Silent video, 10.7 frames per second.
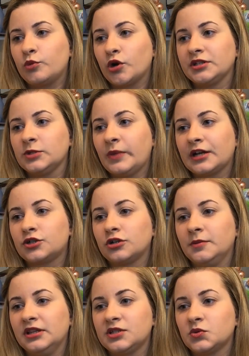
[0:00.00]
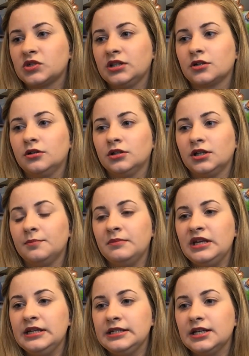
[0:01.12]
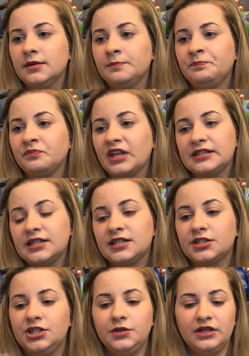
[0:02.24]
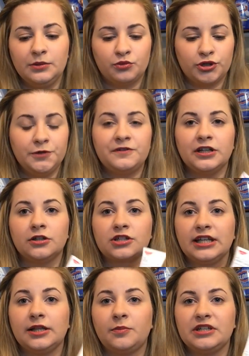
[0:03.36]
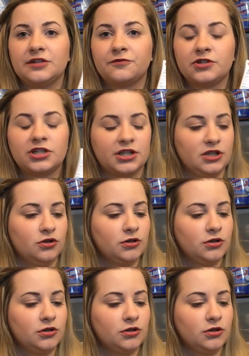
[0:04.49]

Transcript: broad spectrum, and this was in the colour medium. It says it's new and improved. It looked a little bit different to the